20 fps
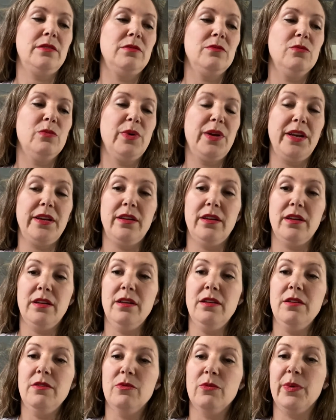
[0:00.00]
What I
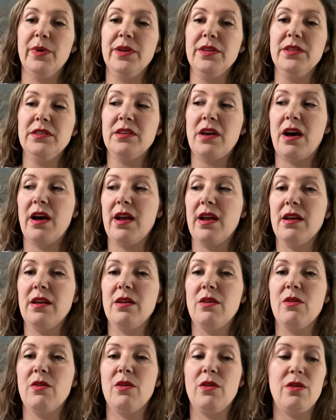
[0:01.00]
did was I
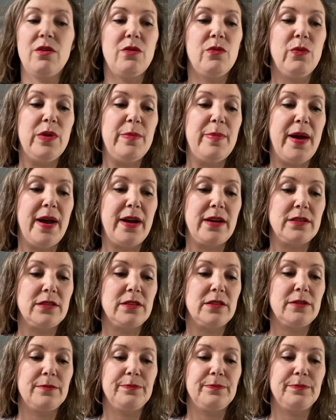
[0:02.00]
rebacked it.